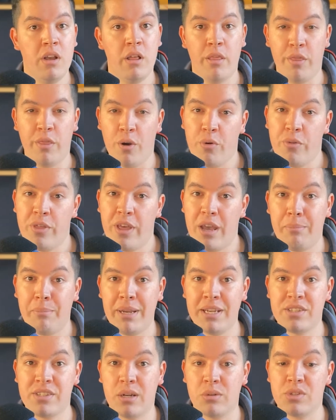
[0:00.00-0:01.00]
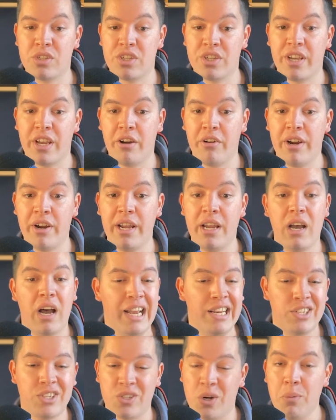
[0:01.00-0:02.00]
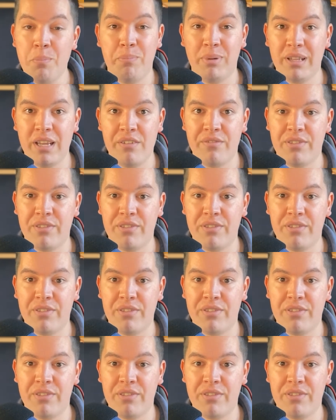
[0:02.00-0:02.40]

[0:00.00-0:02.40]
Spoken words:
Though that may sound scary, I don't believe